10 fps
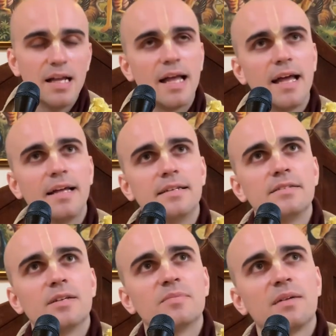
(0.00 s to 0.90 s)
And
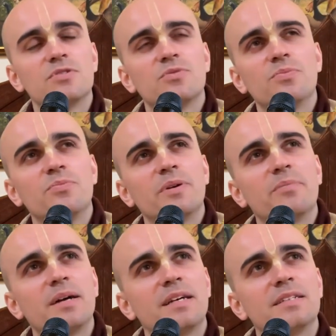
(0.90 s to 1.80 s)
sometimes we
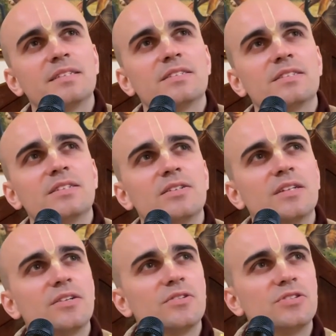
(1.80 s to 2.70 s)
might not
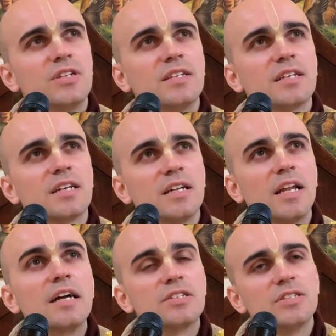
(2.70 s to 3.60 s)
necessarily understand the
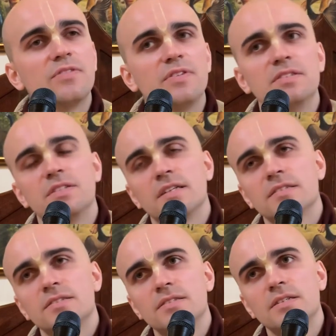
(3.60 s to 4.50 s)
connection of these
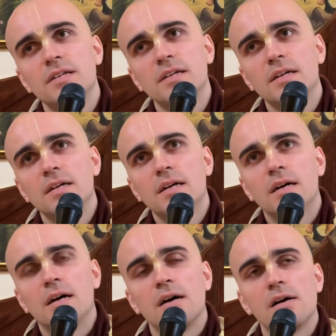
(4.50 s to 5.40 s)
things.
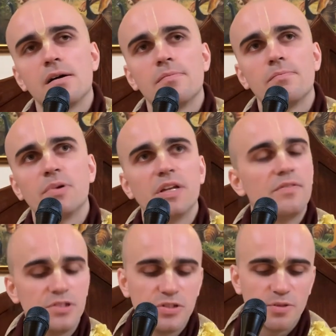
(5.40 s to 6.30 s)
But
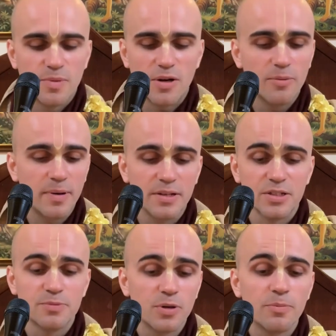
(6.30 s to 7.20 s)
even Srila Prabhupada in
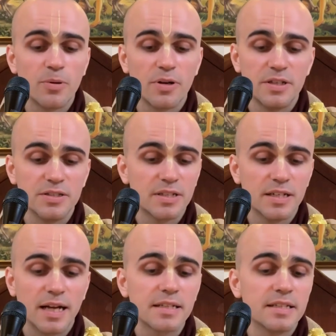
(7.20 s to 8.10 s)
his purport, he's
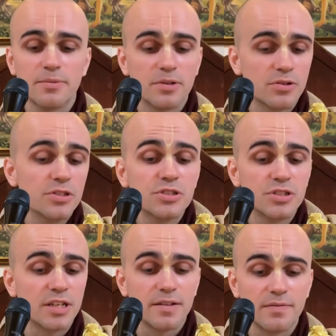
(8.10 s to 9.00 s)
connecting it with
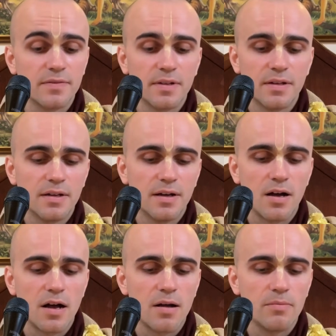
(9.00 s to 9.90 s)
Krishna.
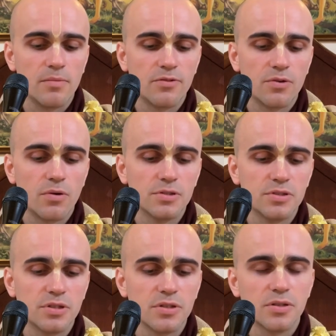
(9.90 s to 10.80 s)
Of
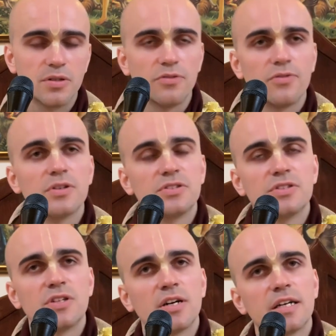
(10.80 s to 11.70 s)
course, the verse
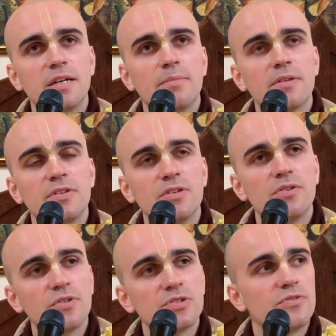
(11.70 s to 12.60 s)
is talking about the
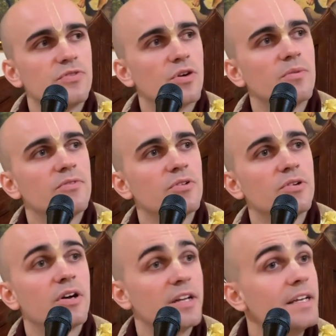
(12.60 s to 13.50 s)
universal form of
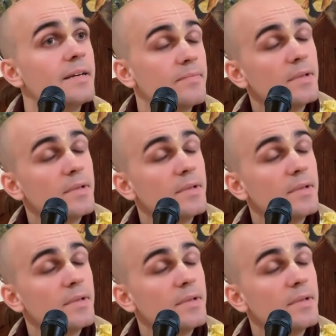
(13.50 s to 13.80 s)
Lord Hari.